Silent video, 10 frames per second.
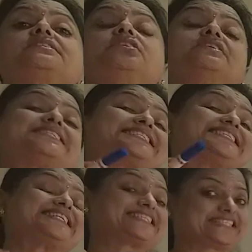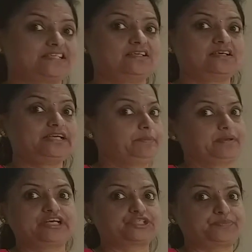the 6
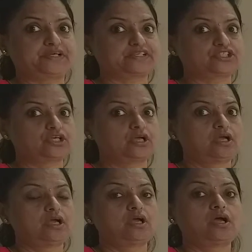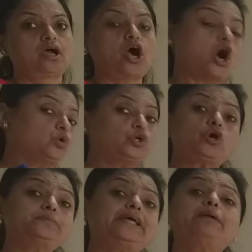different spheres. Out
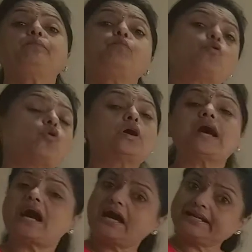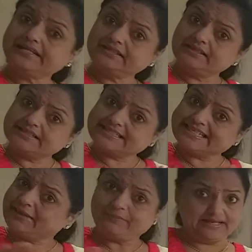of them, 4 are in the
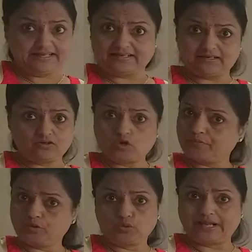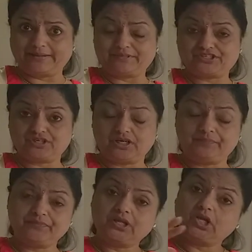same layer of 2-dimensional.
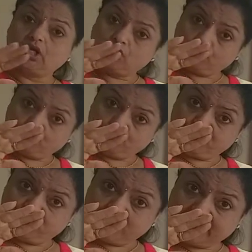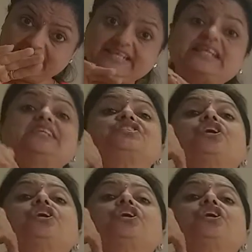One is